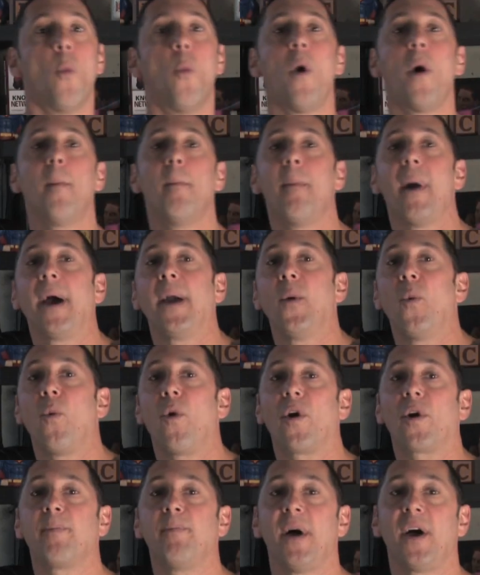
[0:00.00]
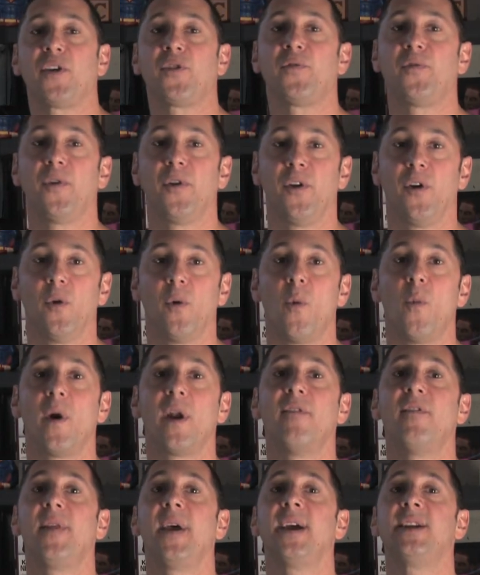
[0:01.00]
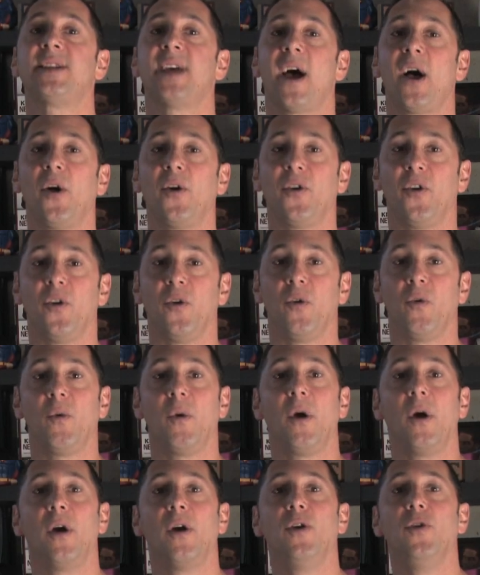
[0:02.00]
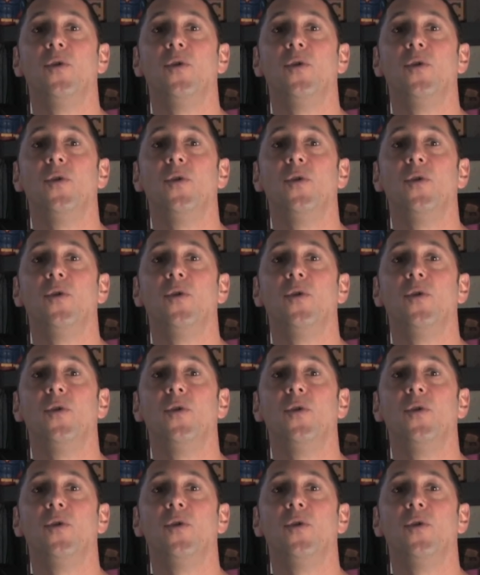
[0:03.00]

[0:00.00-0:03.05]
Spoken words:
What might work best for you? And whatever they tell you,